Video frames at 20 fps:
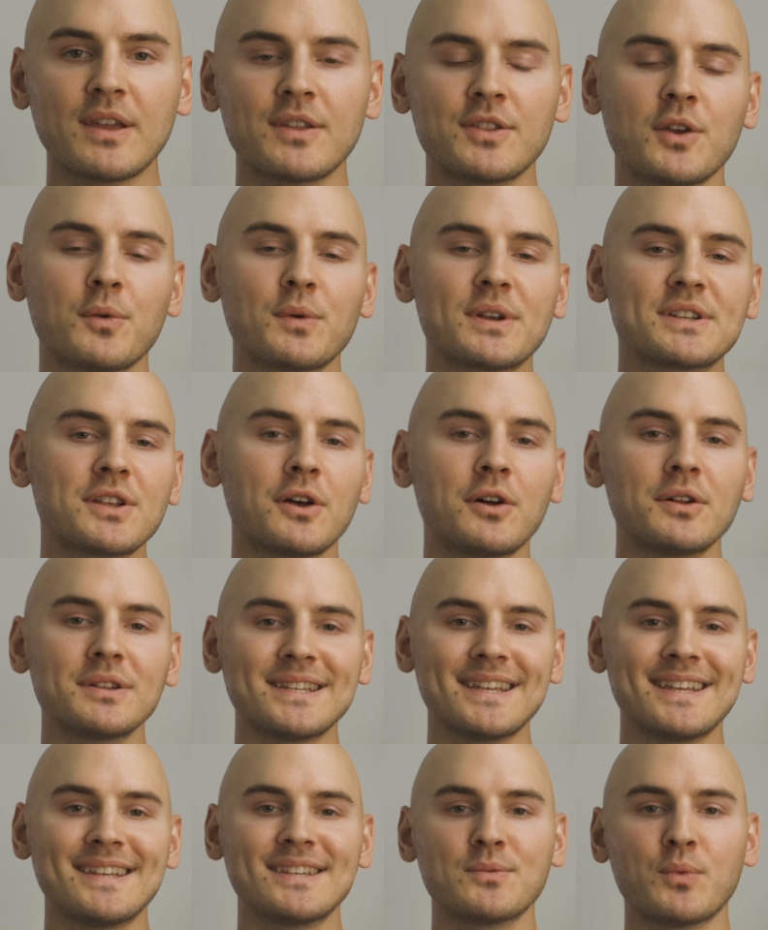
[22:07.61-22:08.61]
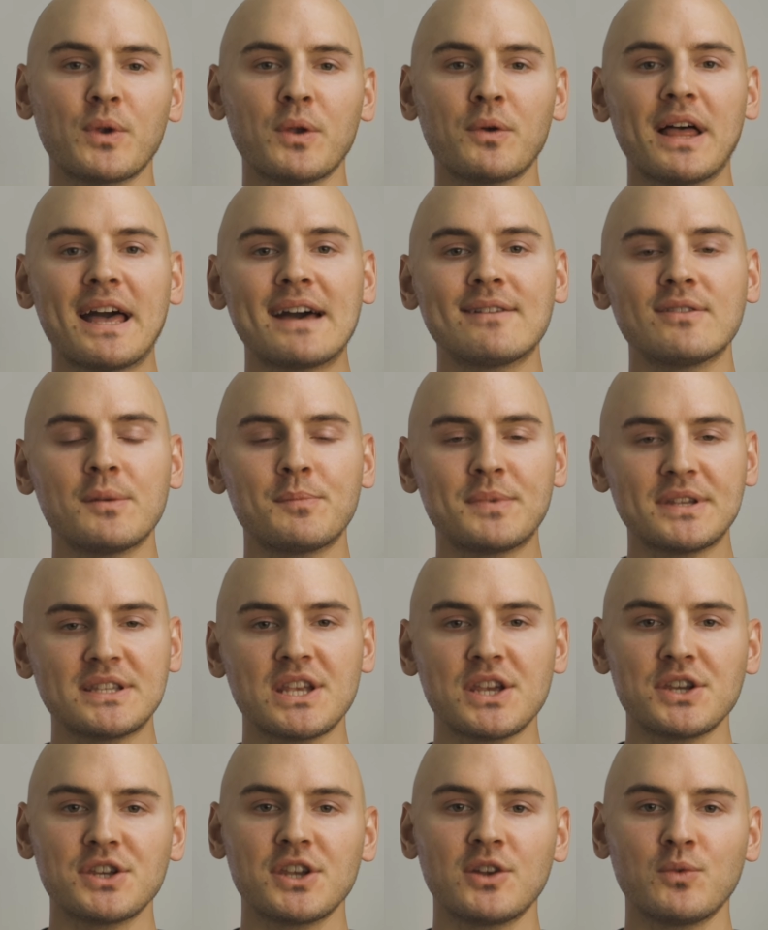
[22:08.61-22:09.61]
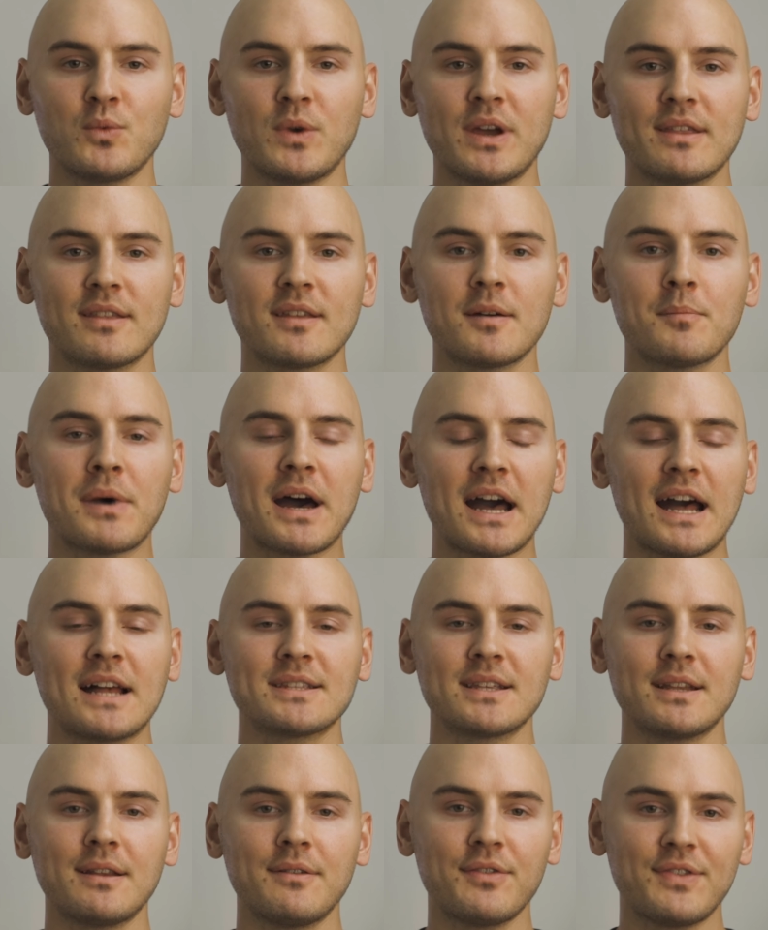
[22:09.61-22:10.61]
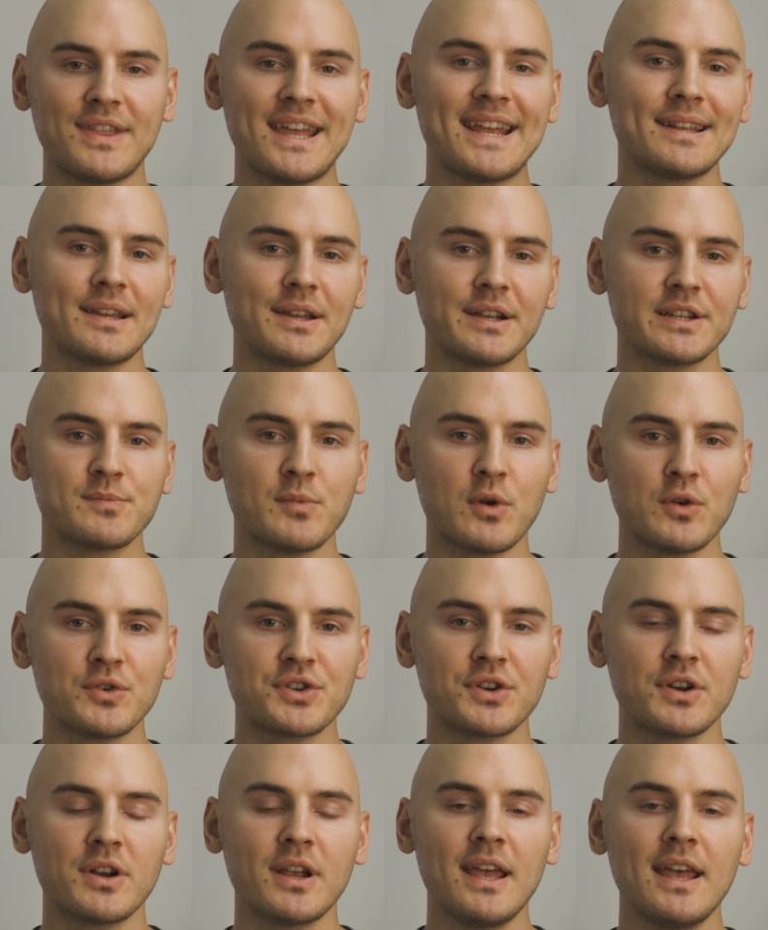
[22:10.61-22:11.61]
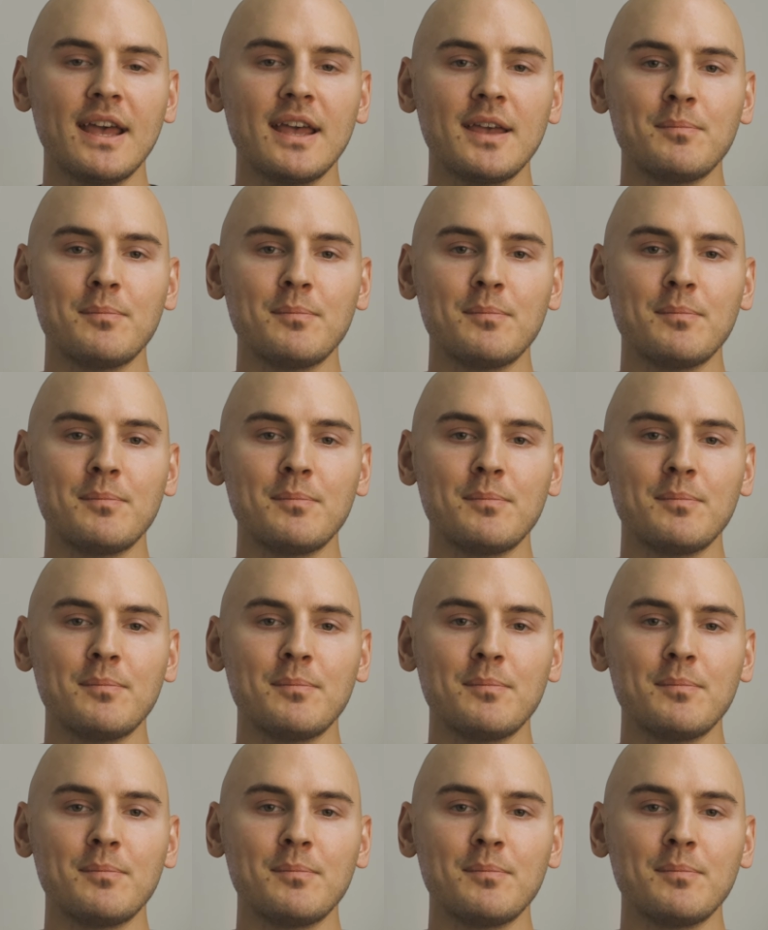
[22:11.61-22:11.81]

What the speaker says: The result is we will have a position with positive theta exposure,